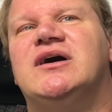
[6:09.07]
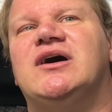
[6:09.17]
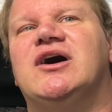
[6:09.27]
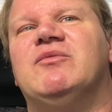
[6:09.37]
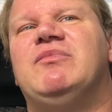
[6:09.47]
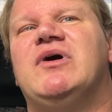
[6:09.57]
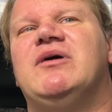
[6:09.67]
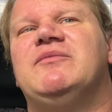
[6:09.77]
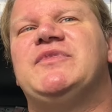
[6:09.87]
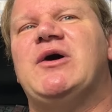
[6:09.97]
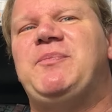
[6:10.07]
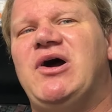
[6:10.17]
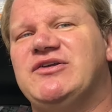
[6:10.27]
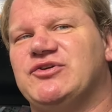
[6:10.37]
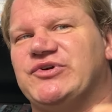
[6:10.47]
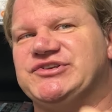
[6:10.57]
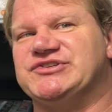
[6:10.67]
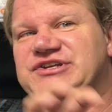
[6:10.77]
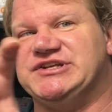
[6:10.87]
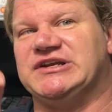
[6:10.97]
Now, part of the
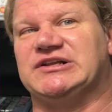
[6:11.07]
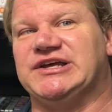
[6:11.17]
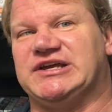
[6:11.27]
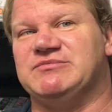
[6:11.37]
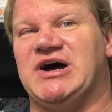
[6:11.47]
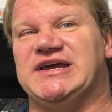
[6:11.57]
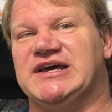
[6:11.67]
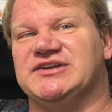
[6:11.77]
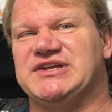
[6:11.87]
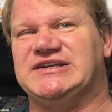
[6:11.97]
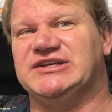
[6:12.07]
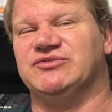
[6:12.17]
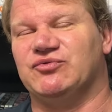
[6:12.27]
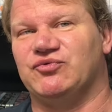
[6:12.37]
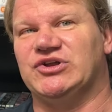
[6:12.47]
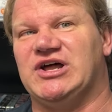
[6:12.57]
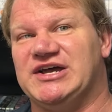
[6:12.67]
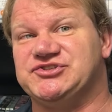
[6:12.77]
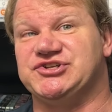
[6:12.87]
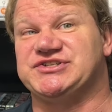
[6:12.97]
reasons it didn't click in my head is I didn't
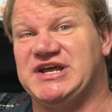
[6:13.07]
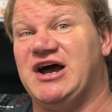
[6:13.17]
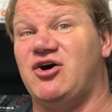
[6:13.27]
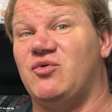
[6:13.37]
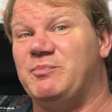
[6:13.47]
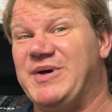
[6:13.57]
realize just how